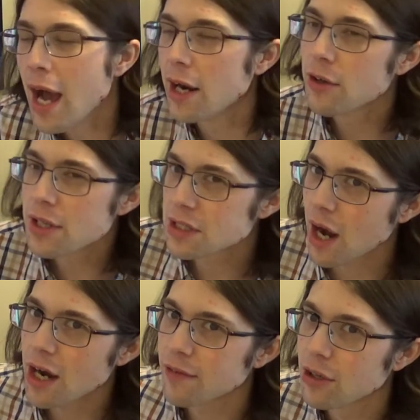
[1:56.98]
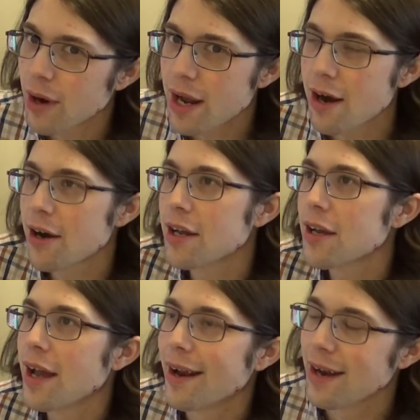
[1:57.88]
I know that's kind of a gray area,
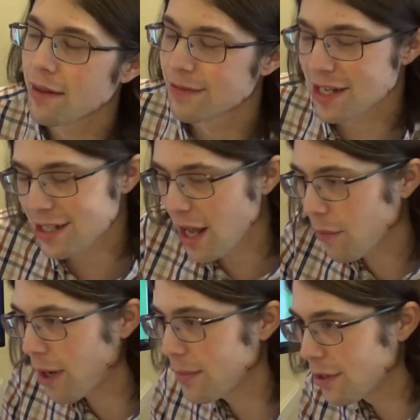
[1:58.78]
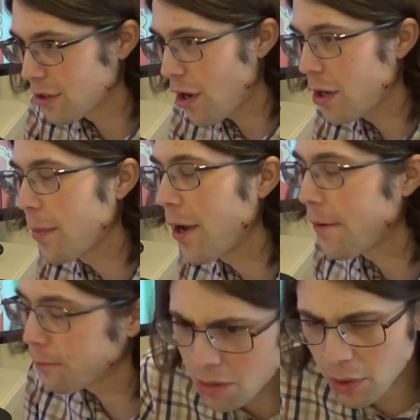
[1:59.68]
and that's not what I'm here to talk
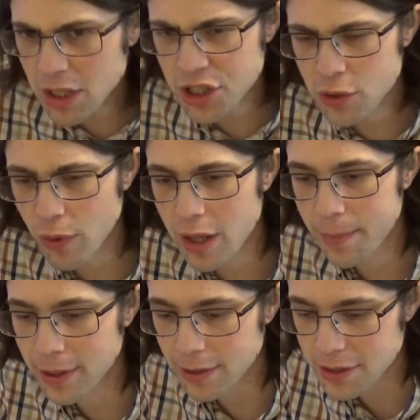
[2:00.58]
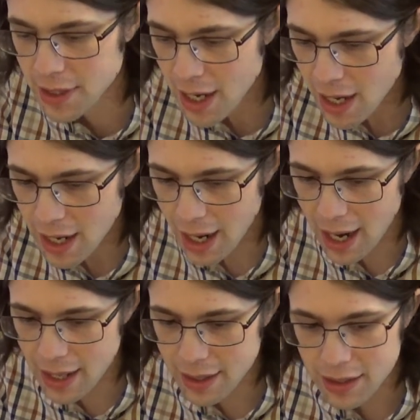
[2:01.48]
about, but it's just one of the pillars.
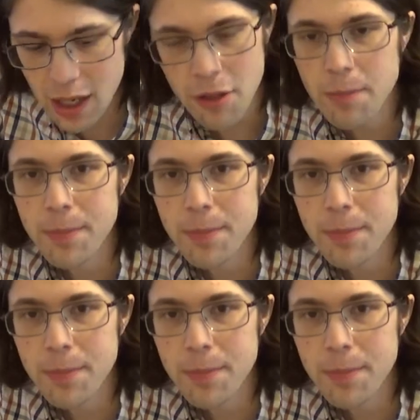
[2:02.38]
And then the other